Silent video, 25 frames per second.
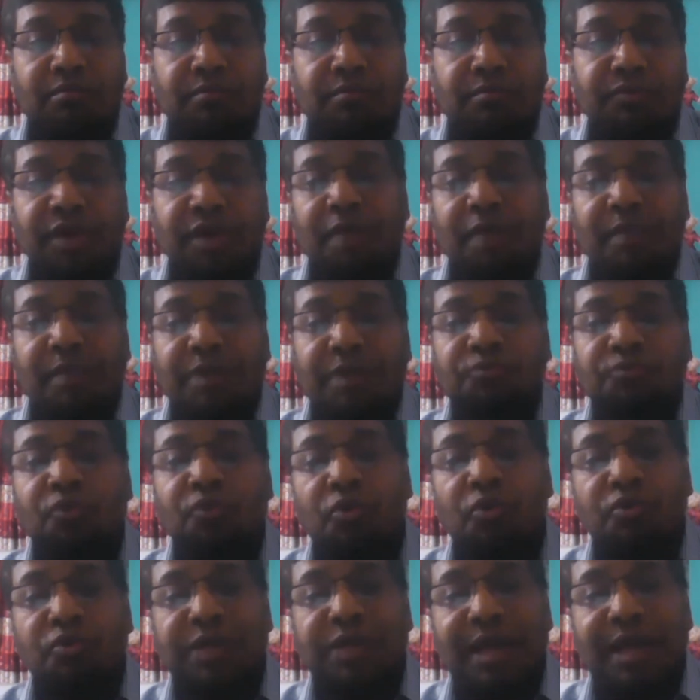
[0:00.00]
drama,
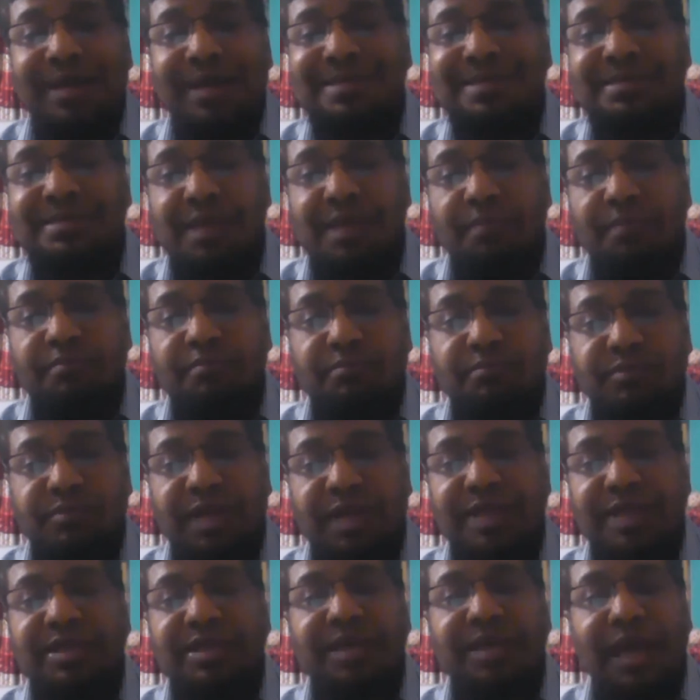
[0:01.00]
though there are some
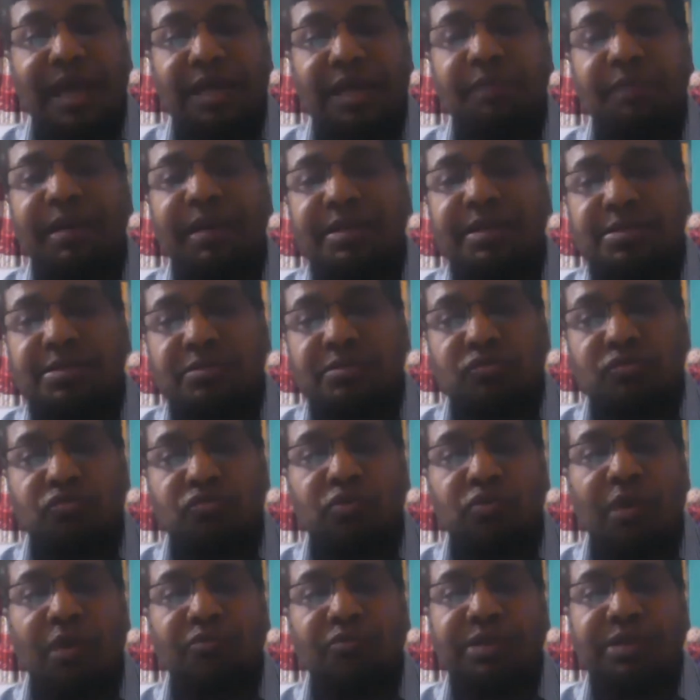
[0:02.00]
tragic elements
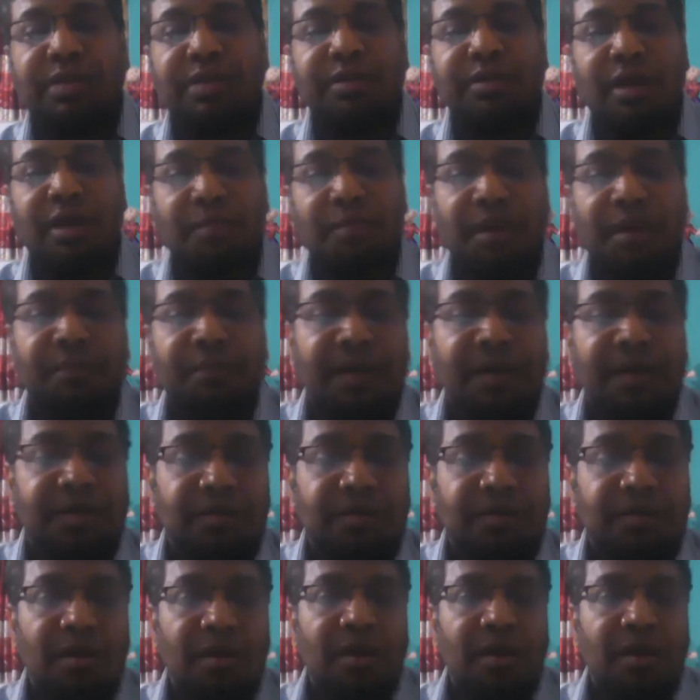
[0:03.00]
throughout the drama, but
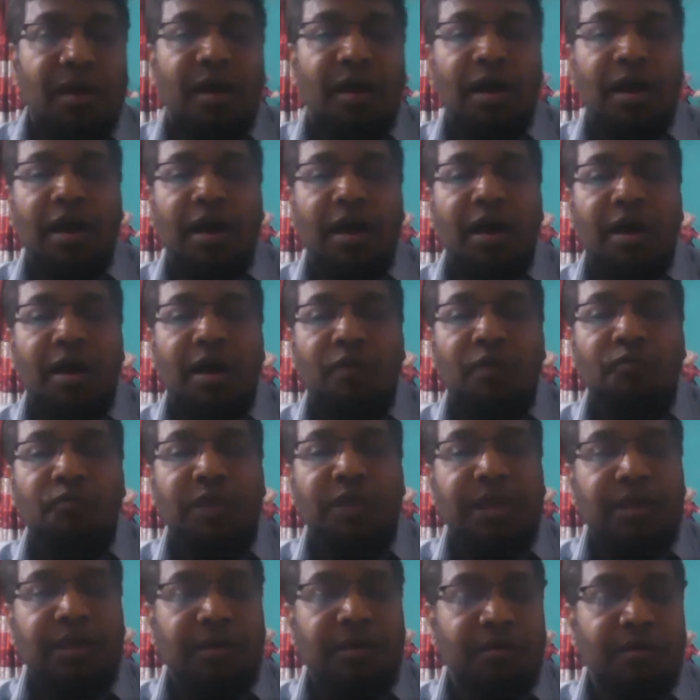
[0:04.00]

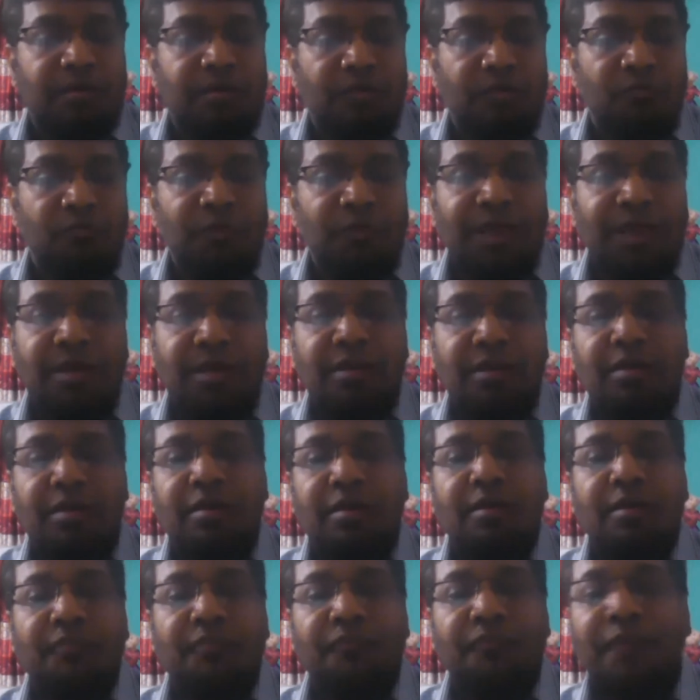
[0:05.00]
we will
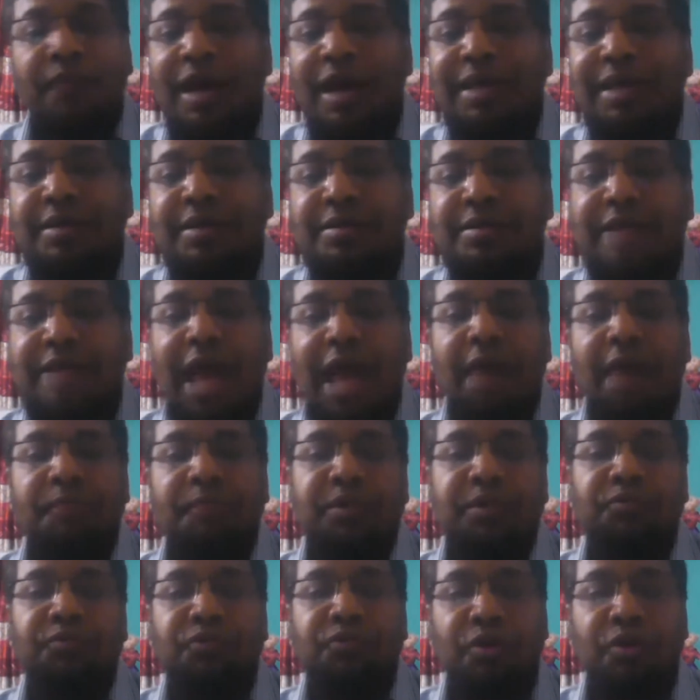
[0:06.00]
find the
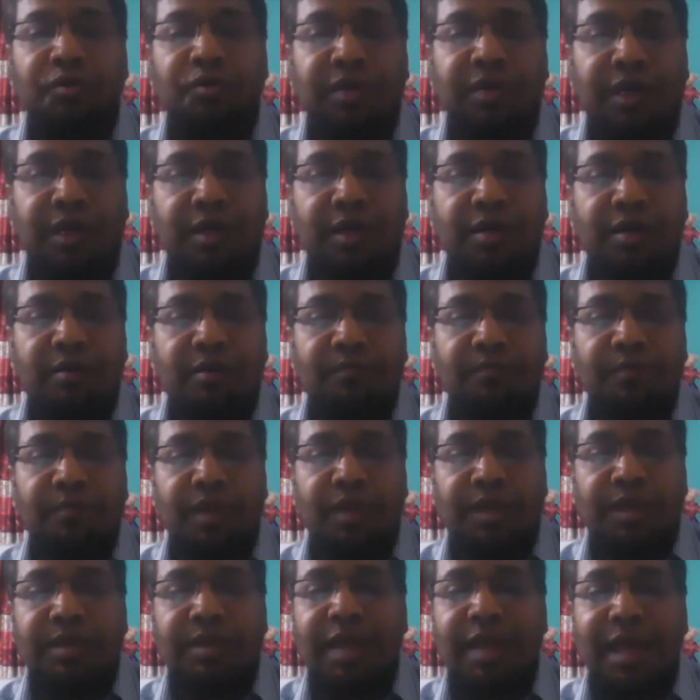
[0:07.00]
happy union
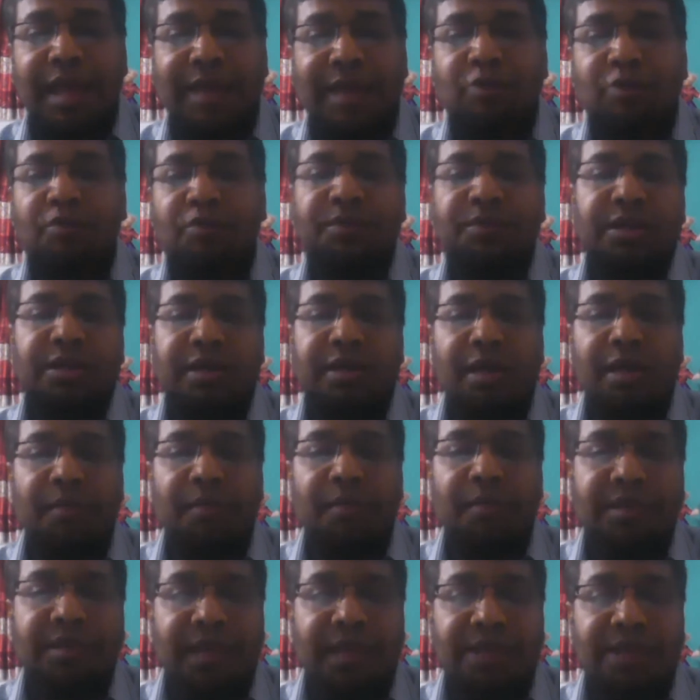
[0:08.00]
in the end of the drama,
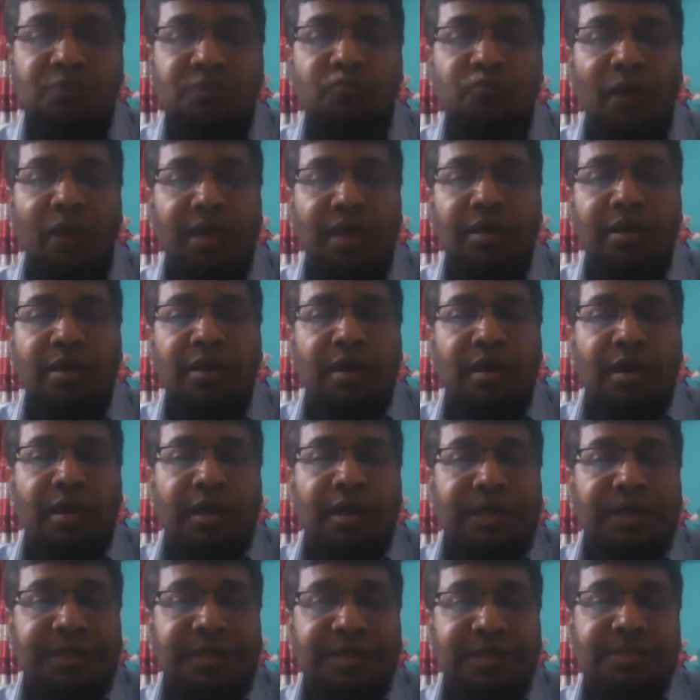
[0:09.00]
and that is why
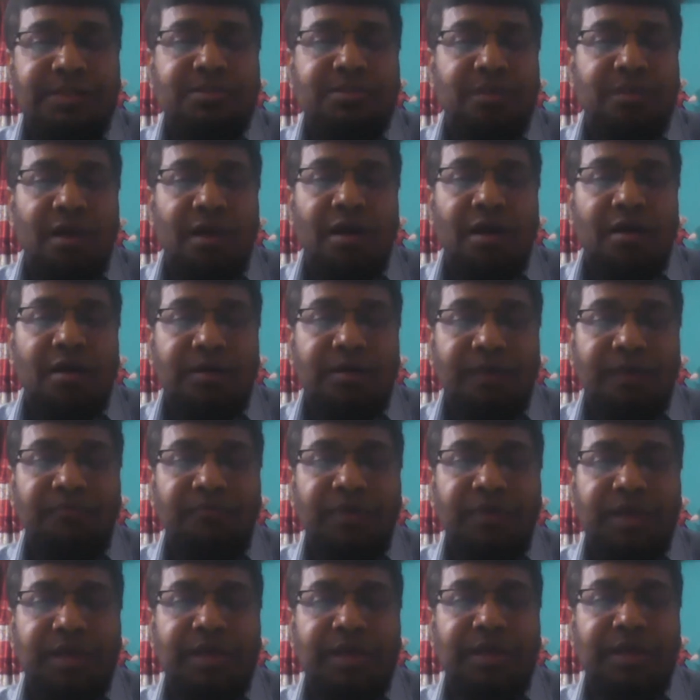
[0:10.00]
it is
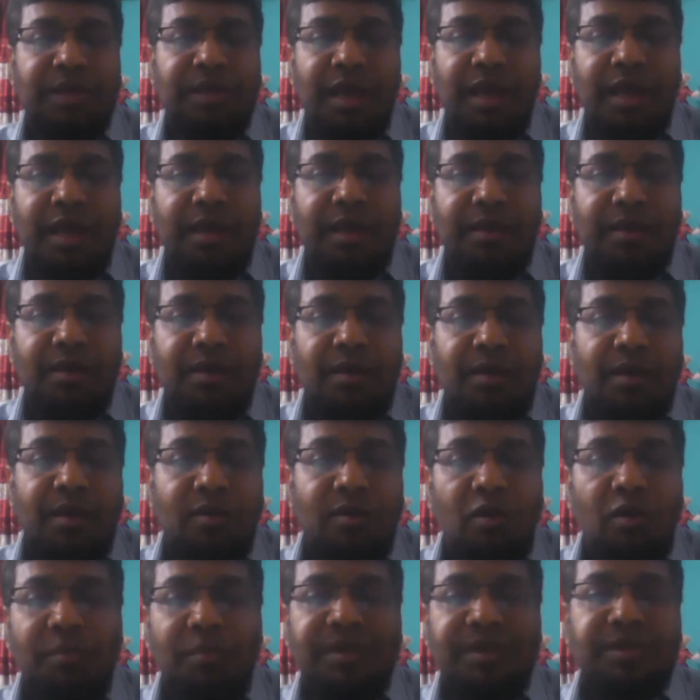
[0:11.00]
definitely a
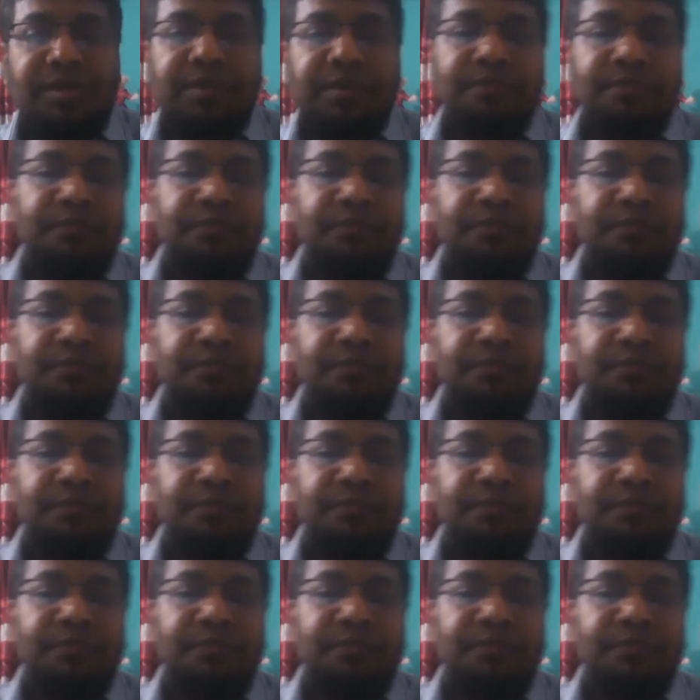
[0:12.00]
comedy.